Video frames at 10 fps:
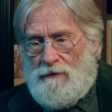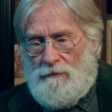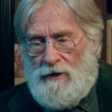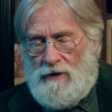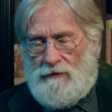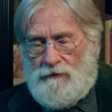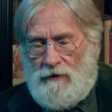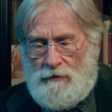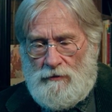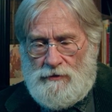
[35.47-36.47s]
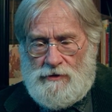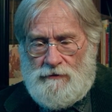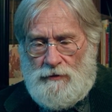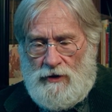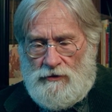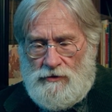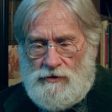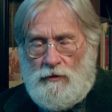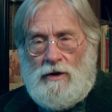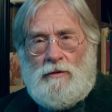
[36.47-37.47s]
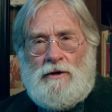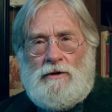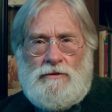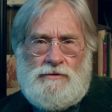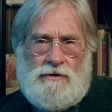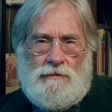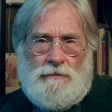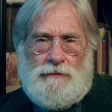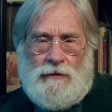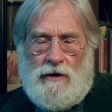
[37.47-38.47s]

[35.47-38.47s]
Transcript: But for the purposes of pictures, the way we use them,